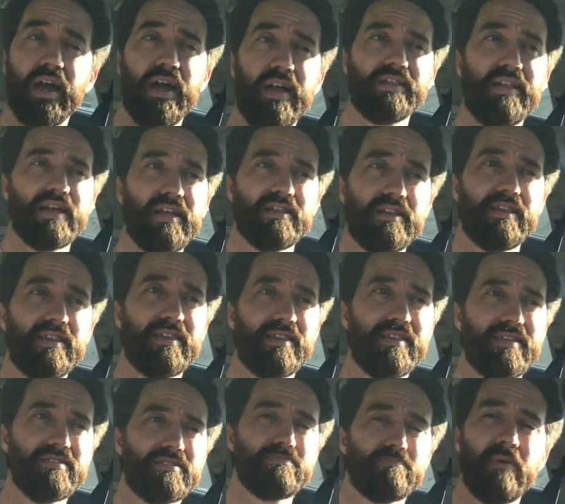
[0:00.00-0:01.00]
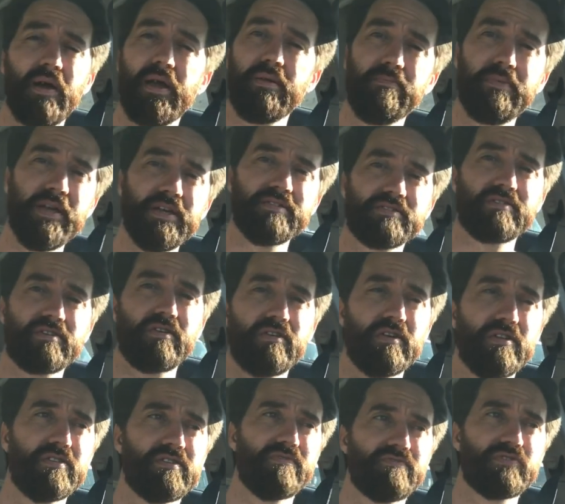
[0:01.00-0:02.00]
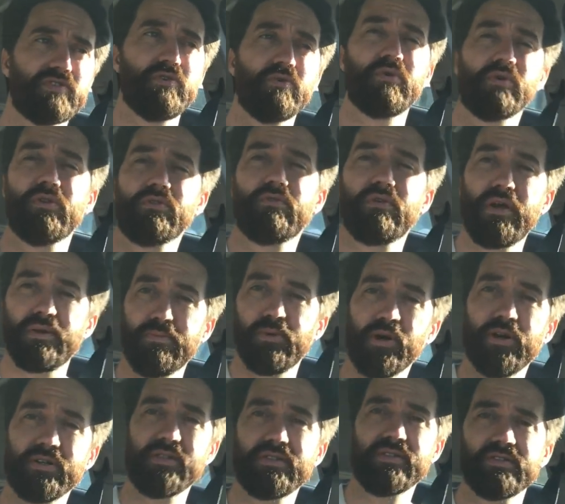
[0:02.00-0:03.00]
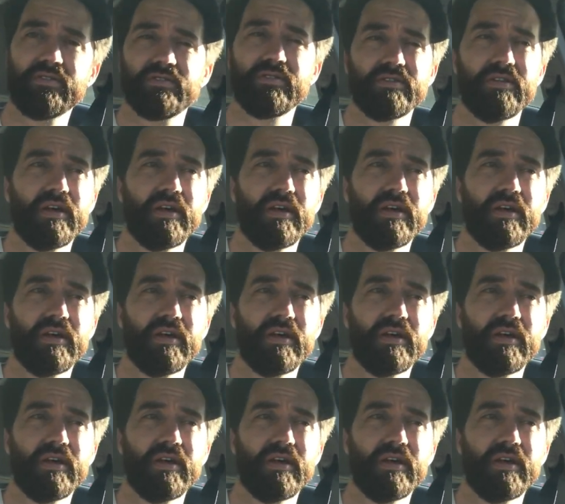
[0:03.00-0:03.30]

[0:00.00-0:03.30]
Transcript: and then this might be a series of 2 or 3 books